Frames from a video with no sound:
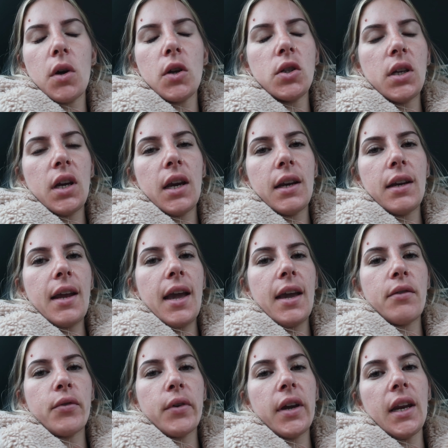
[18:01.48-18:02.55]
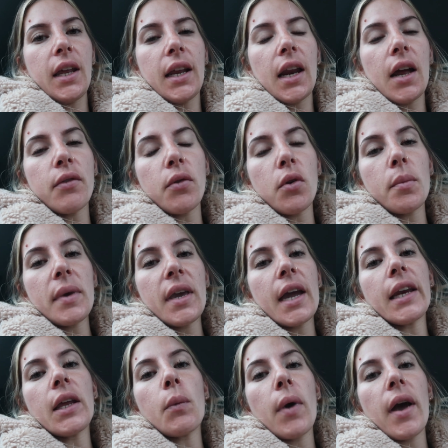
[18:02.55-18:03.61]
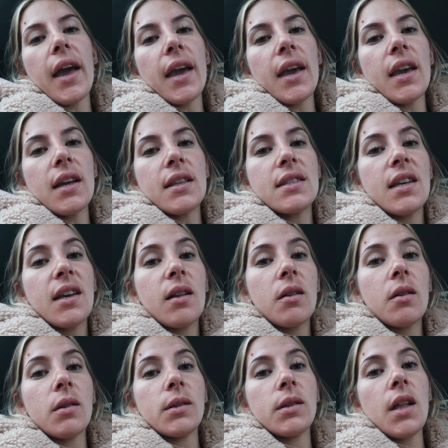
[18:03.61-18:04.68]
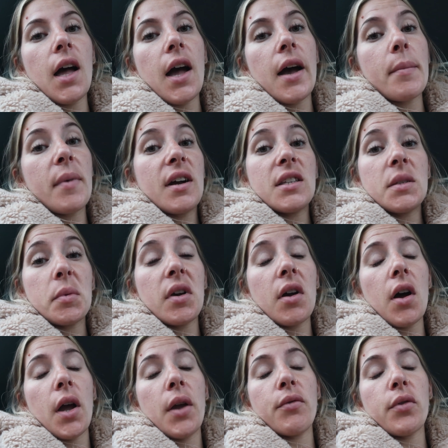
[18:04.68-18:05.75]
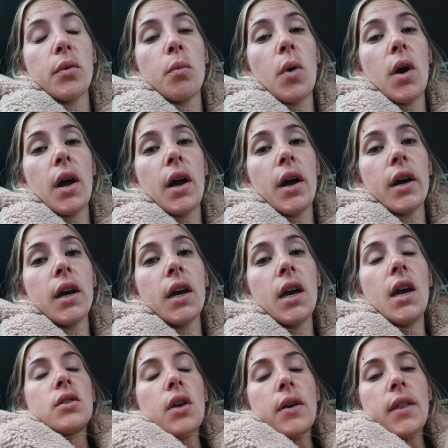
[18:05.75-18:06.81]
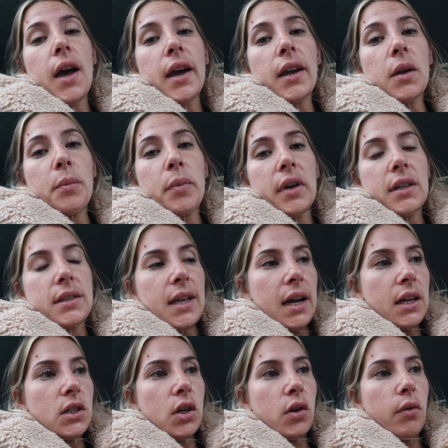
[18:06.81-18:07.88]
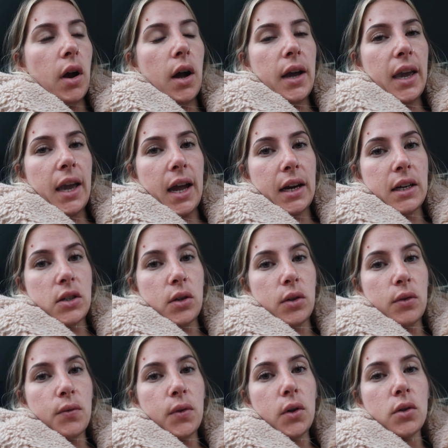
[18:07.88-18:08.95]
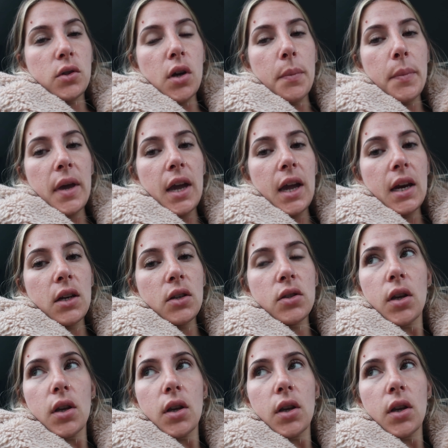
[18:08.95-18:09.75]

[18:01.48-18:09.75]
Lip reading: watching Avery and Eli for me anyway until my husband got home from work, so that I could bring Zach to karate and do the food shopping.